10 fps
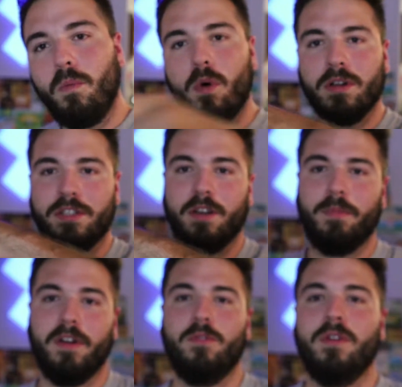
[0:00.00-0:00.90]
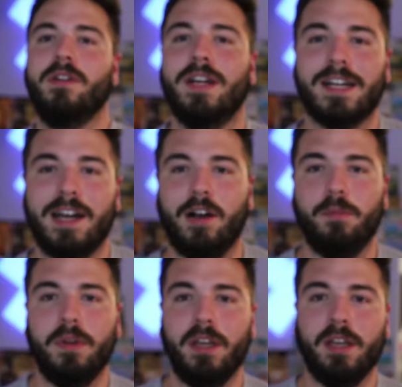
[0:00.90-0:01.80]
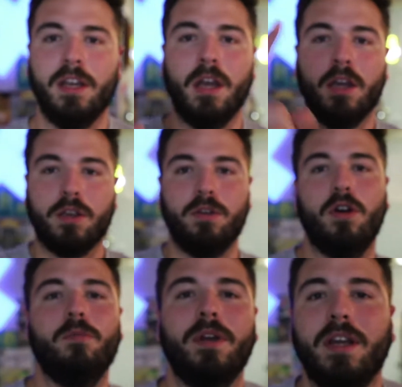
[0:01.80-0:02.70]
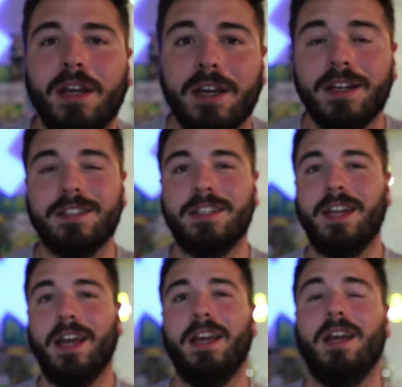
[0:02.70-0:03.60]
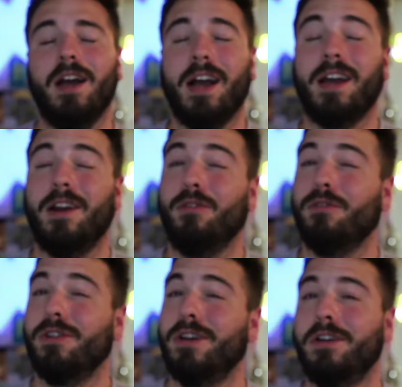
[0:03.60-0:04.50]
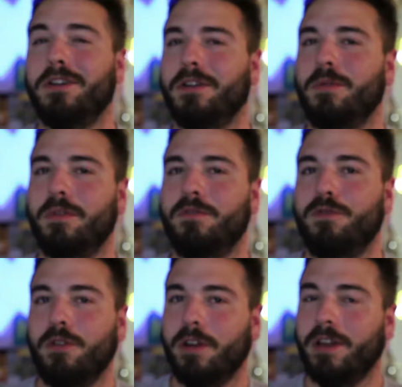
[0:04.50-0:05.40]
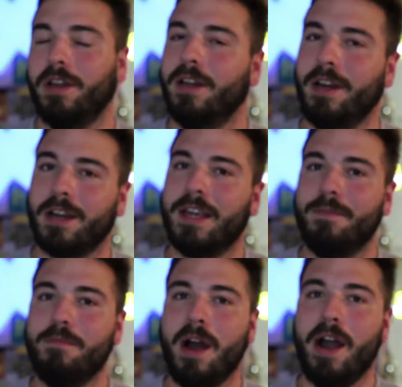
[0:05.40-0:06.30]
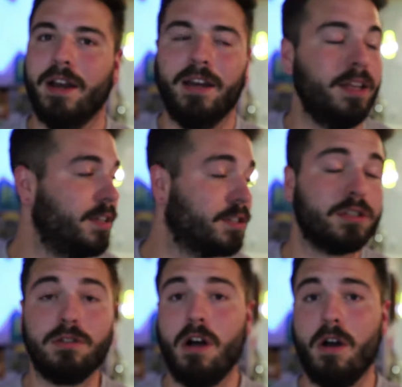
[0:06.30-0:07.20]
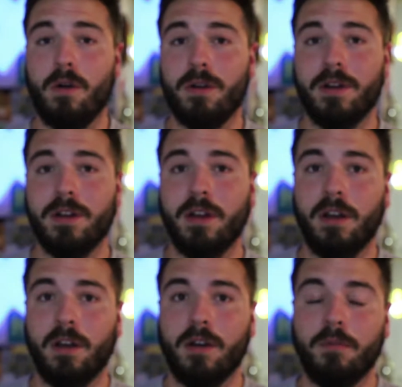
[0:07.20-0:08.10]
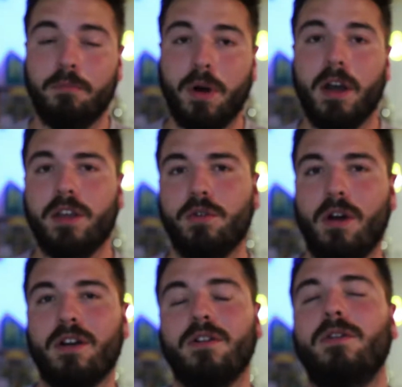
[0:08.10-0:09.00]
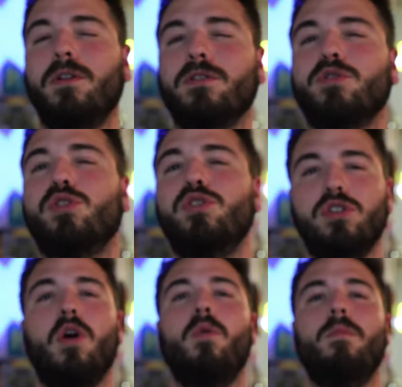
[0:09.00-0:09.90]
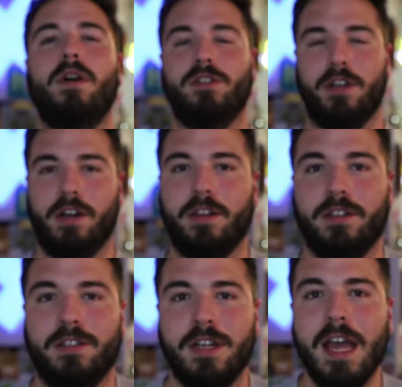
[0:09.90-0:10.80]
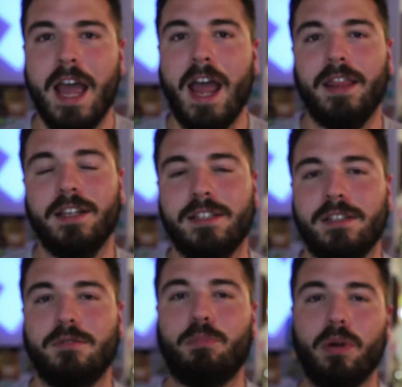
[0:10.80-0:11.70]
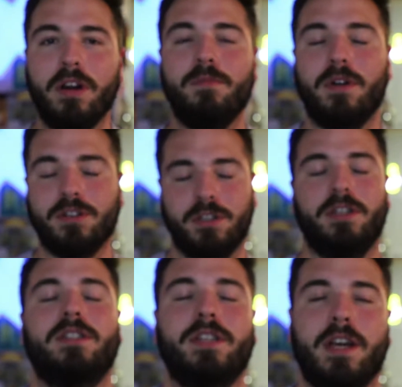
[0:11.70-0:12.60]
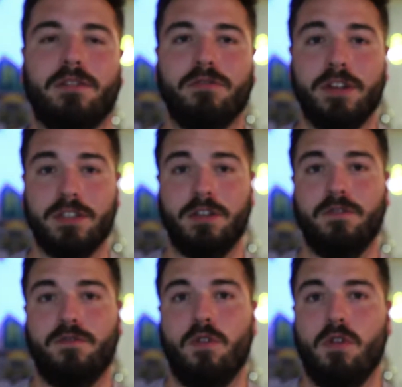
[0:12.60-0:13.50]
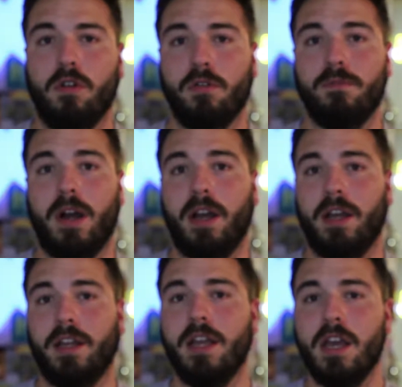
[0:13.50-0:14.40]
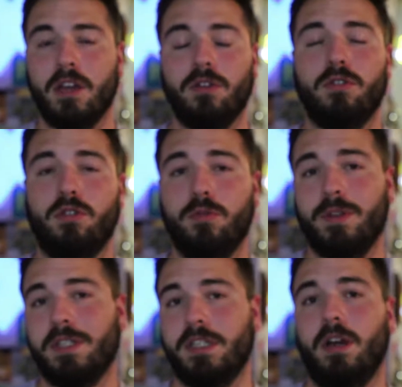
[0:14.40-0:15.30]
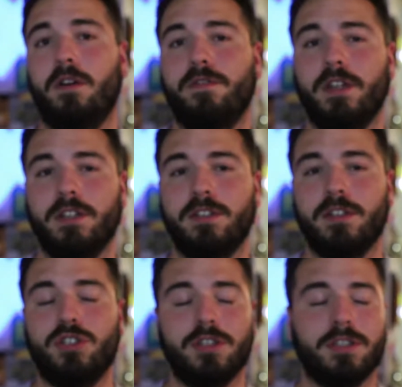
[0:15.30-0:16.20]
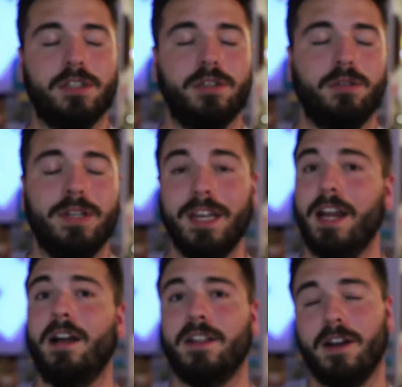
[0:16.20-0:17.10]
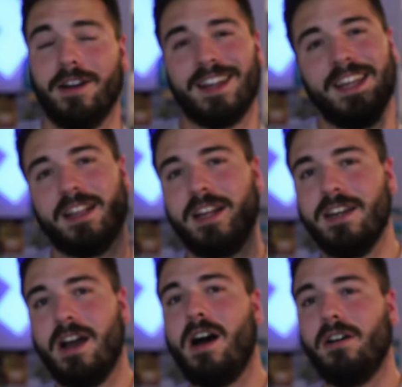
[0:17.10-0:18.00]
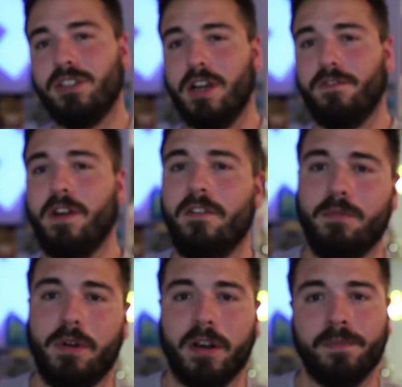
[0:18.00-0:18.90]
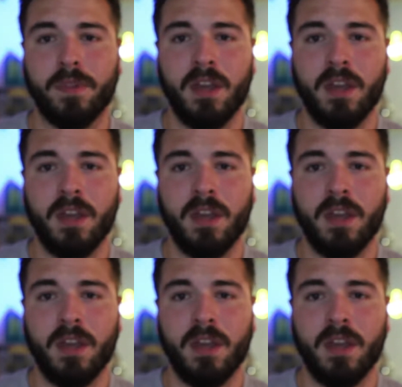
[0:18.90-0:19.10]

What's up everyone, Kbukme, you know me. Today I got a real good one for you. Now keep in mind it is slow, but you are going to learn so much out of this. And this is pretty much the exact reason for my YouTube itself, is just to get out there and get the knowledge out for everybody.